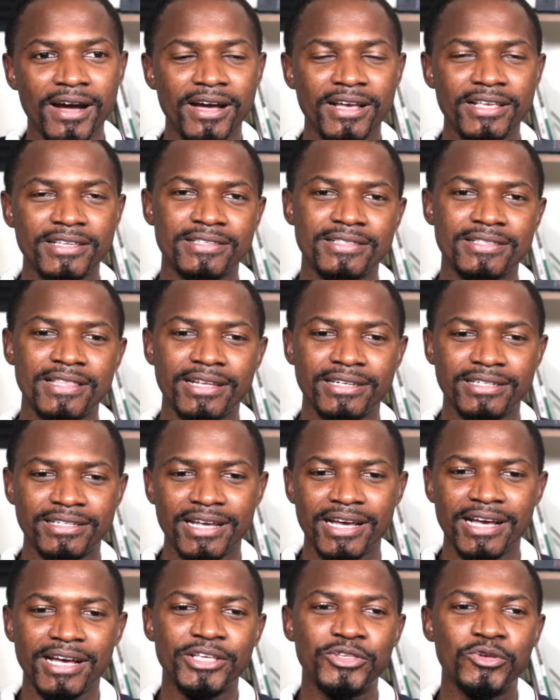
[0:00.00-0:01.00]
is
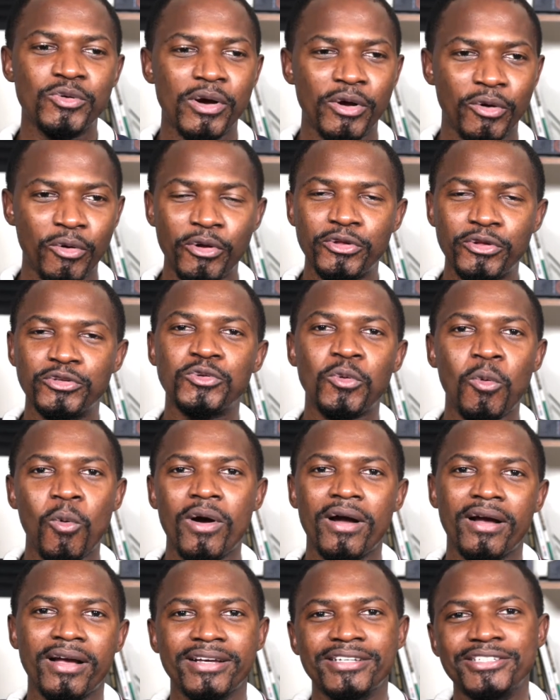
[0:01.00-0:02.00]
that you are going to
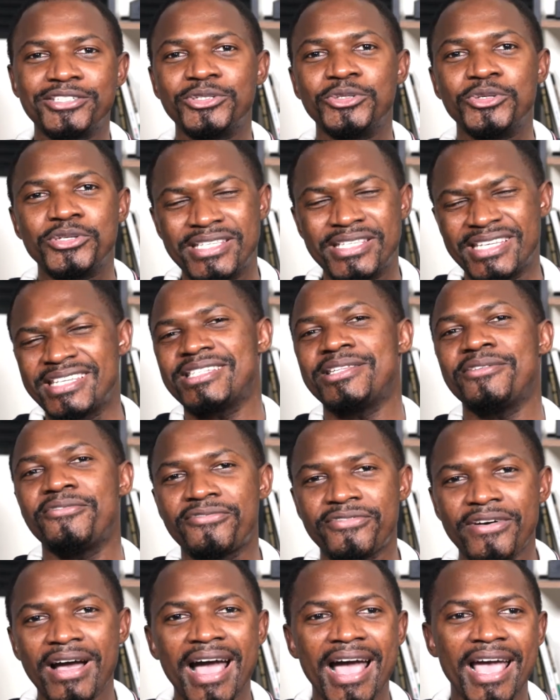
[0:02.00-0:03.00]
work until you're
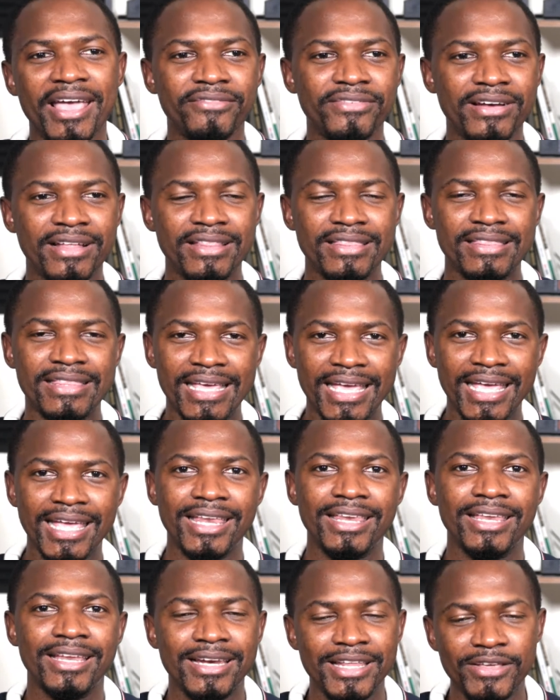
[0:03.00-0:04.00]
65 and
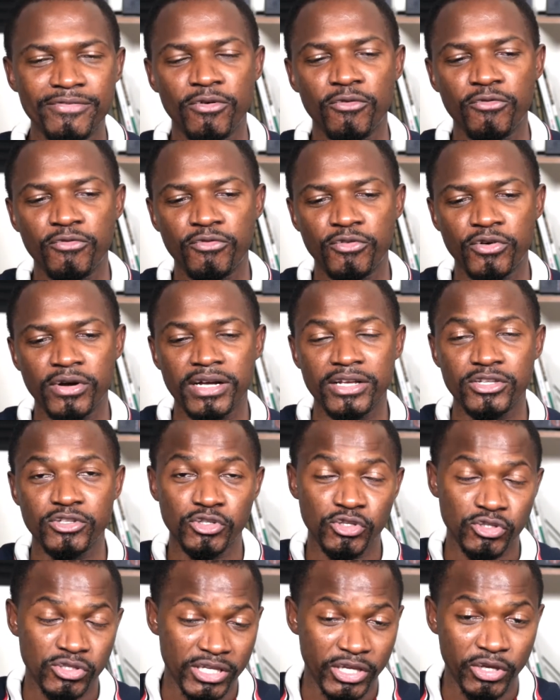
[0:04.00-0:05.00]
then live off
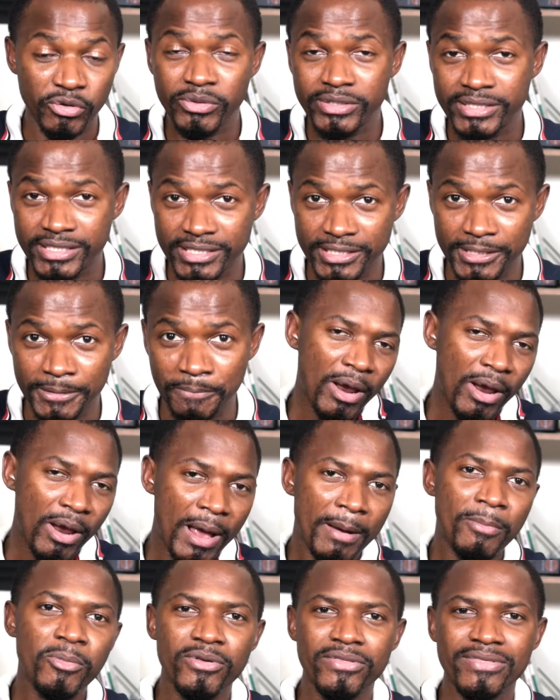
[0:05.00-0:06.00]
Social Security.
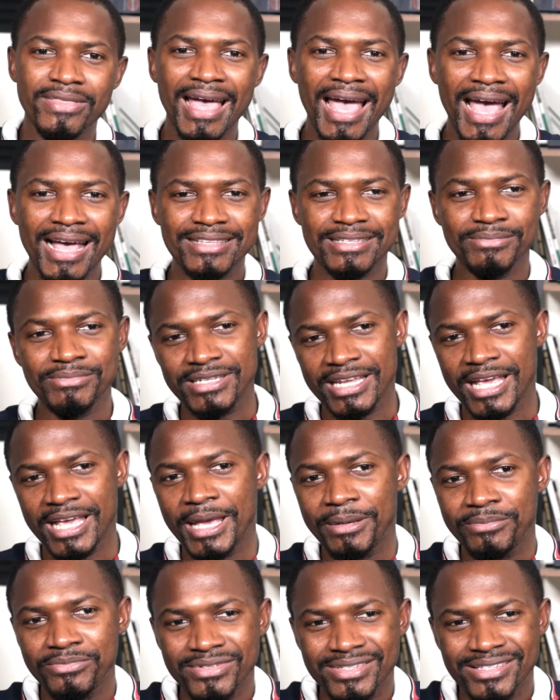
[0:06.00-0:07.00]
Problem with that,
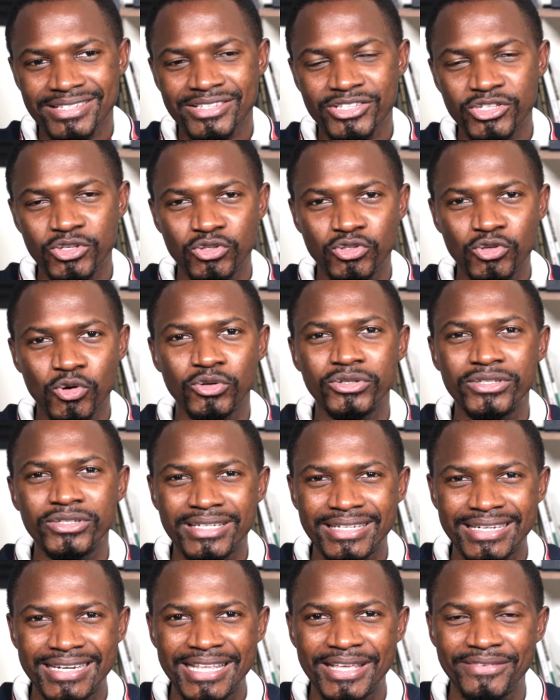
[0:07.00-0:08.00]
sometimes you
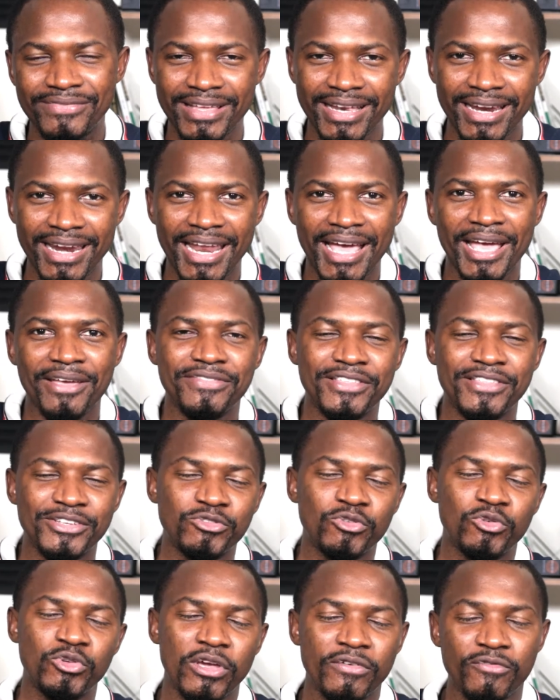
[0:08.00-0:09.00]
don't live the life that
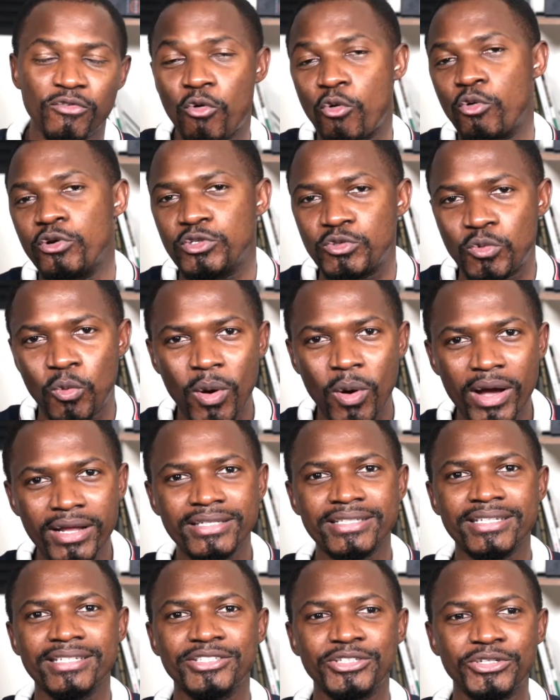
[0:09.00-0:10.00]
you have always
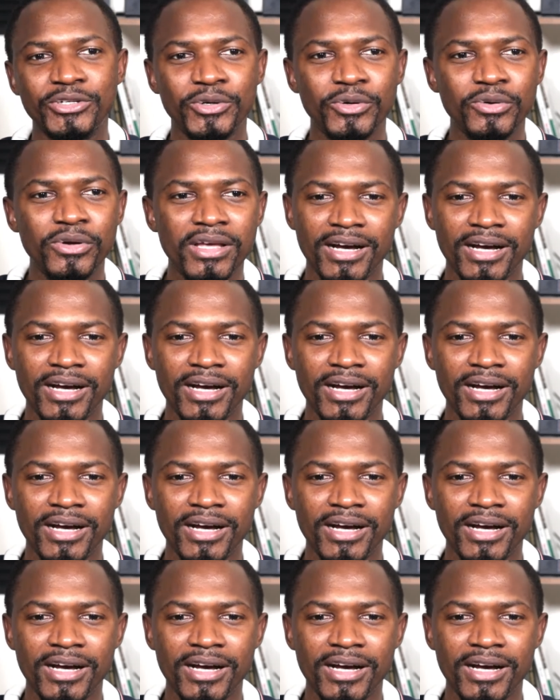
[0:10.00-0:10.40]
wanted, you know.